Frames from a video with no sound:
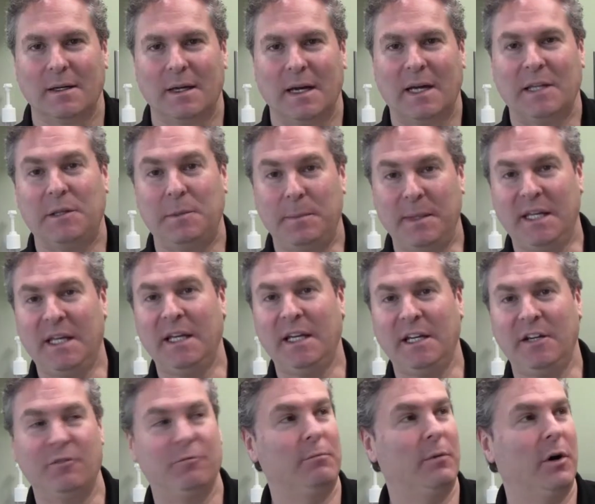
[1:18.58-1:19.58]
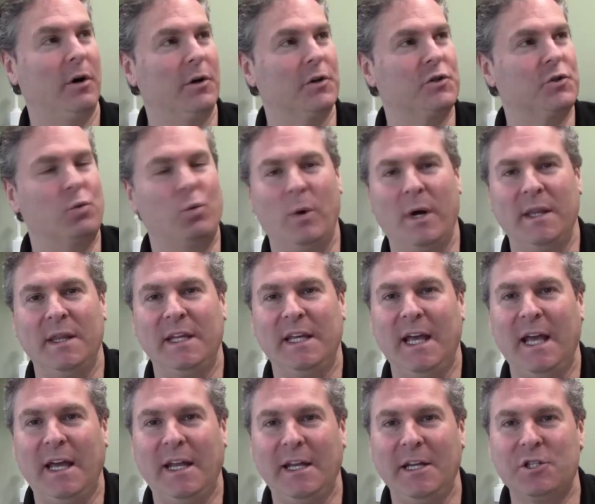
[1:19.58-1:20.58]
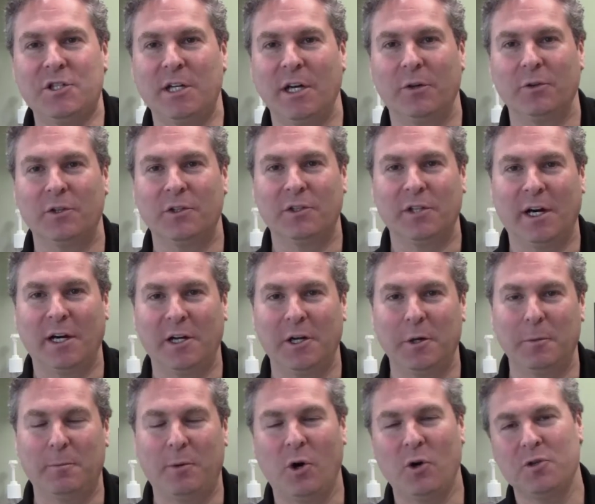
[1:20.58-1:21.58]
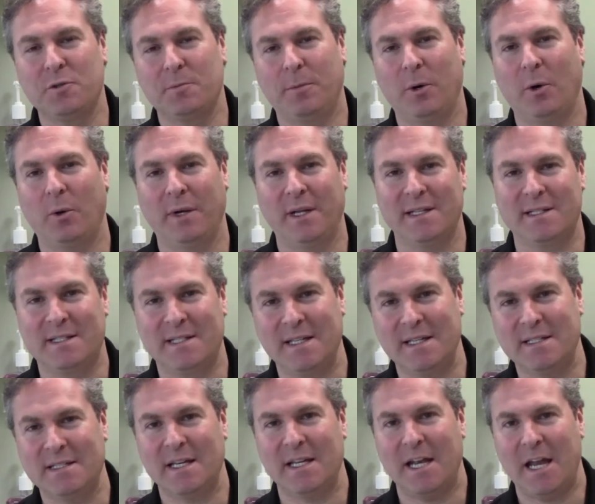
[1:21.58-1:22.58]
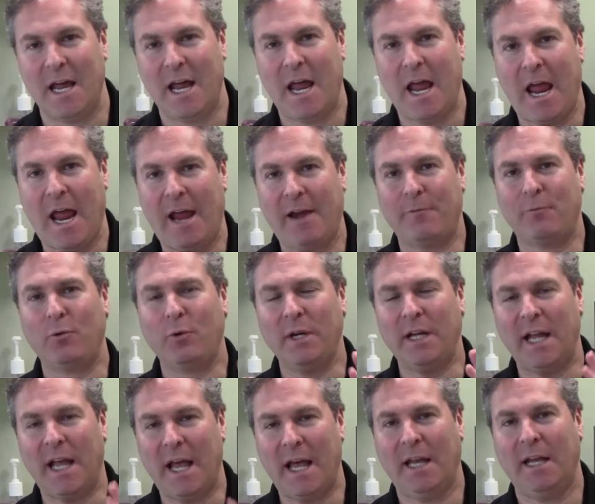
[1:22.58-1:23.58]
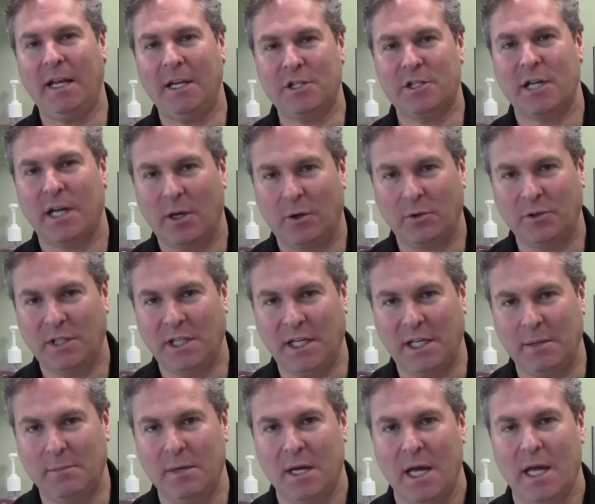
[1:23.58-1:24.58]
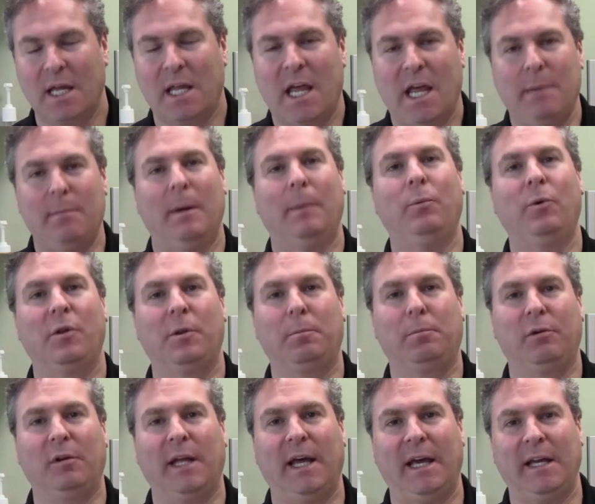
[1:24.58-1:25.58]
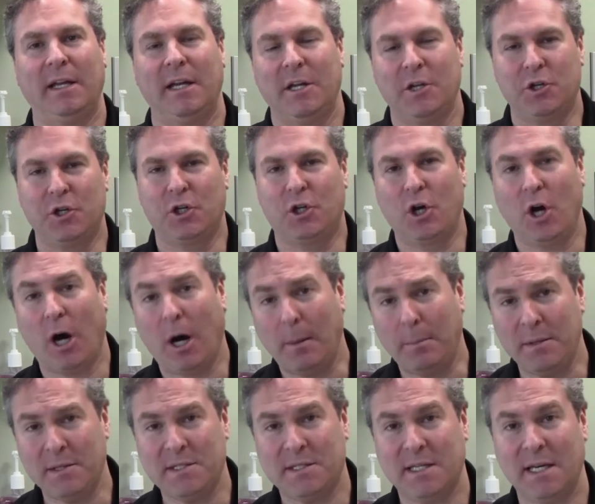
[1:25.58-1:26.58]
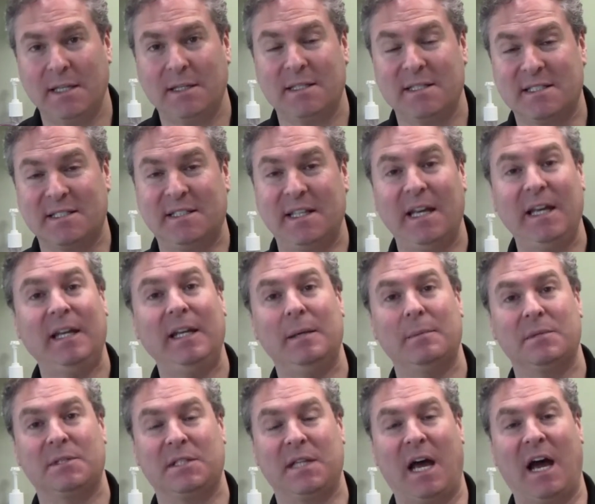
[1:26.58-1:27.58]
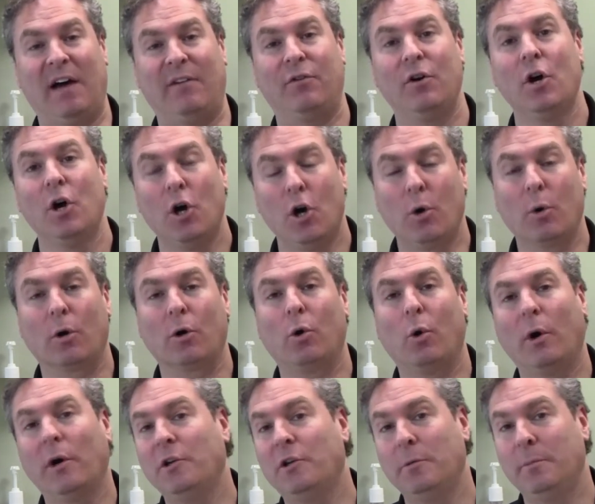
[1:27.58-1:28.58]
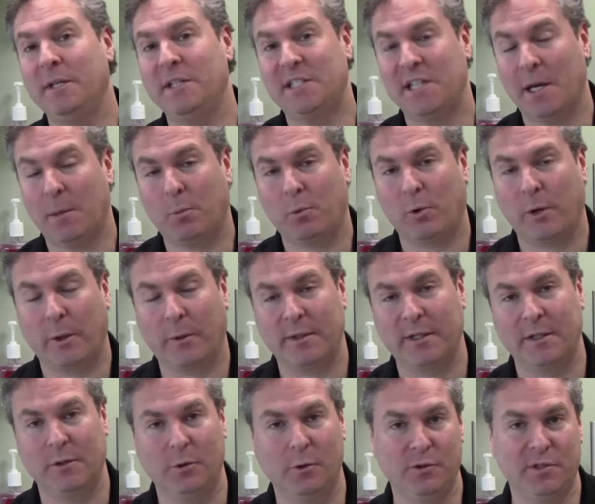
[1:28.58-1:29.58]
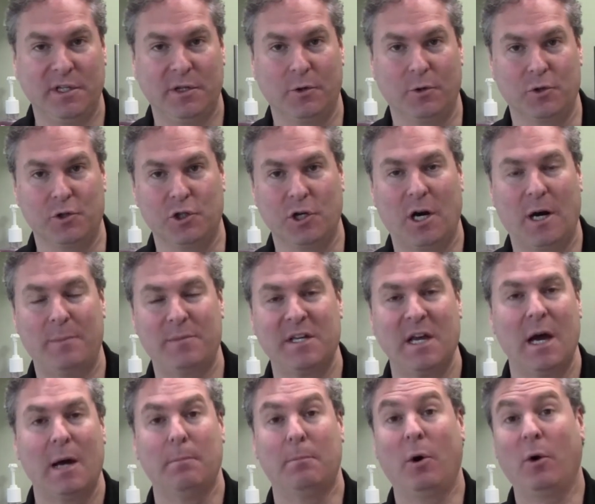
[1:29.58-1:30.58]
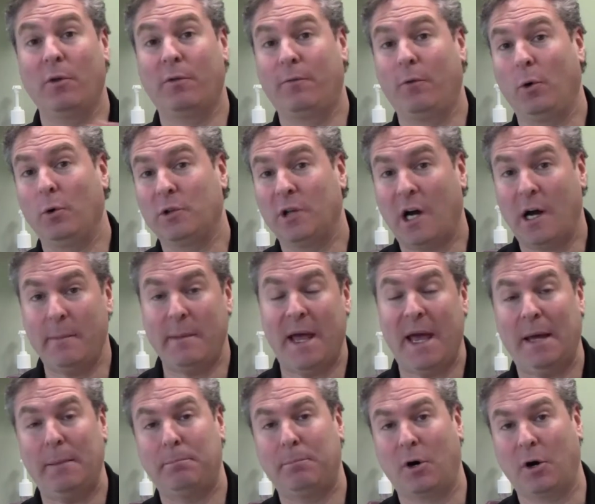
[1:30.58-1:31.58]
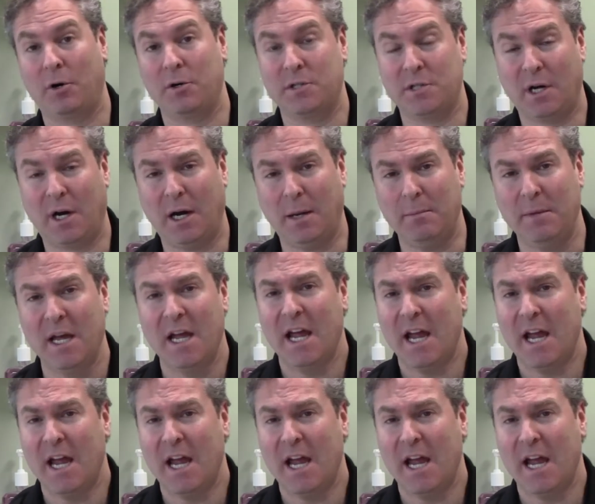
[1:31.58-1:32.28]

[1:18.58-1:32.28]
At the beginning of March, when the NHL decided to postpone its season, every NHL team came up with a plan to compensate the stadium staff who are going to be temporarily losing their jobs, both full-time and part-time.